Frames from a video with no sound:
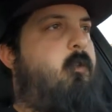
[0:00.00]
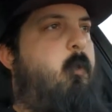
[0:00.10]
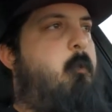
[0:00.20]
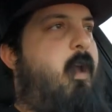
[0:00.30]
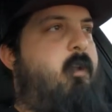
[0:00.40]
So
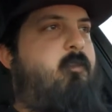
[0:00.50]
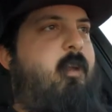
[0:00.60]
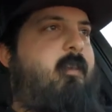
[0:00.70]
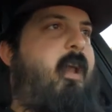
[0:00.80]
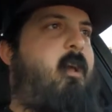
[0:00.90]
we might go
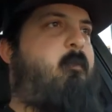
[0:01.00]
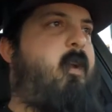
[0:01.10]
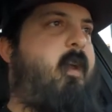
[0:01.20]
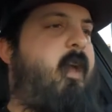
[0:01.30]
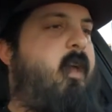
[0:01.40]
check that out
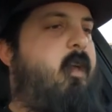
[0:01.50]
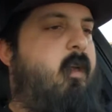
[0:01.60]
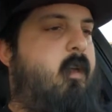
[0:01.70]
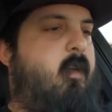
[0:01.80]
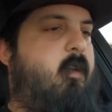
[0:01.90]
Monday,
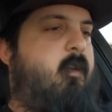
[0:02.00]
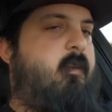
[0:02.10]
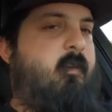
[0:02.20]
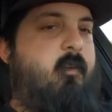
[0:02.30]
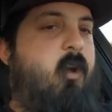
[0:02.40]

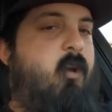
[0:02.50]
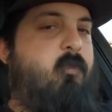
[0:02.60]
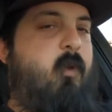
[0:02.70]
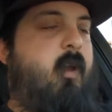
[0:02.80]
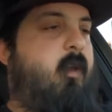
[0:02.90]
since the car
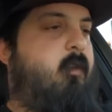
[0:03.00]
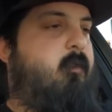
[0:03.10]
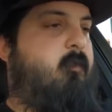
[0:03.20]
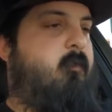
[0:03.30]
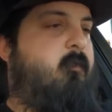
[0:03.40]
is running
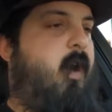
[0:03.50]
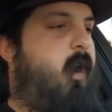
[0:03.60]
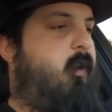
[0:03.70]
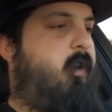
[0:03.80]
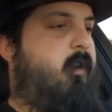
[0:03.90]

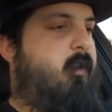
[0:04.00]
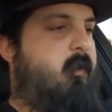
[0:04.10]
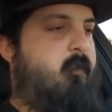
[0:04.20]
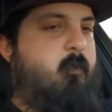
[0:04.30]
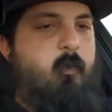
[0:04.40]
fine, like
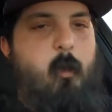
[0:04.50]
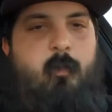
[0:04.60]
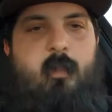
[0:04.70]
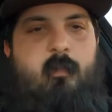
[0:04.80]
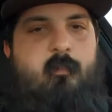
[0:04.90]
nothing's wrong
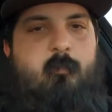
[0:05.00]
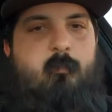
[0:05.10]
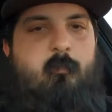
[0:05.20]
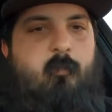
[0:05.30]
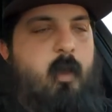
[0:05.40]
with it. It's
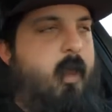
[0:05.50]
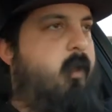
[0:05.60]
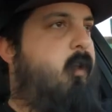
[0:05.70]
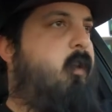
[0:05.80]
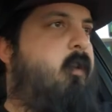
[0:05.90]
great.
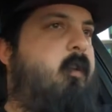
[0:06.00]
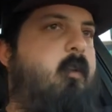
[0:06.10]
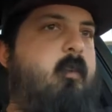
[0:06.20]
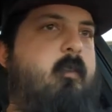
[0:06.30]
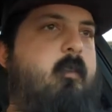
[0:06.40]

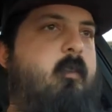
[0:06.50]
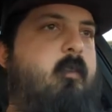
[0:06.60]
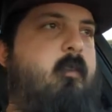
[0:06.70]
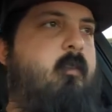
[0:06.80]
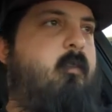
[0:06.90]

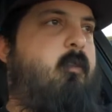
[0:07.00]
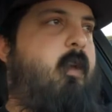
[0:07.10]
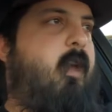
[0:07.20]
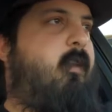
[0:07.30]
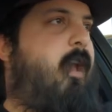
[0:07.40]
So
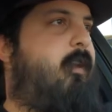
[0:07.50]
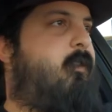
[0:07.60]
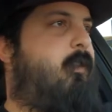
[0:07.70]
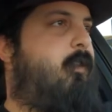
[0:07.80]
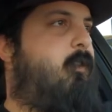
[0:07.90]
again,
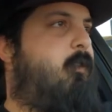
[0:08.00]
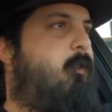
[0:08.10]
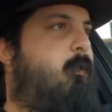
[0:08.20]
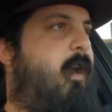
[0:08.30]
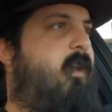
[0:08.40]
that's
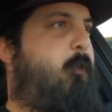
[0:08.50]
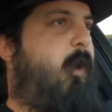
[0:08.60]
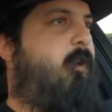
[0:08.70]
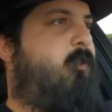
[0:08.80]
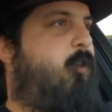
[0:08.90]
my
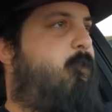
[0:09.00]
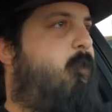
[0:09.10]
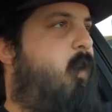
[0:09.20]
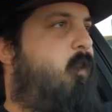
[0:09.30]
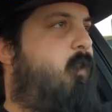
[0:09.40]
experience so
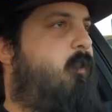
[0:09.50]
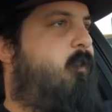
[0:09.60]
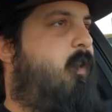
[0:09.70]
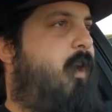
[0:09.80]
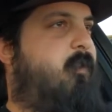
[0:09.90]
far
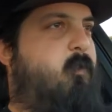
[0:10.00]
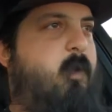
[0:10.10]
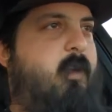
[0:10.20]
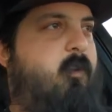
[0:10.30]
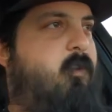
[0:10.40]
this last
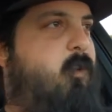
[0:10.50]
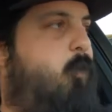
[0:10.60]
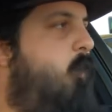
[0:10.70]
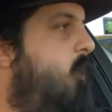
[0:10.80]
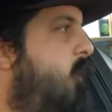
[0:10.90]
week or
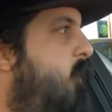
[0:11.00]
two.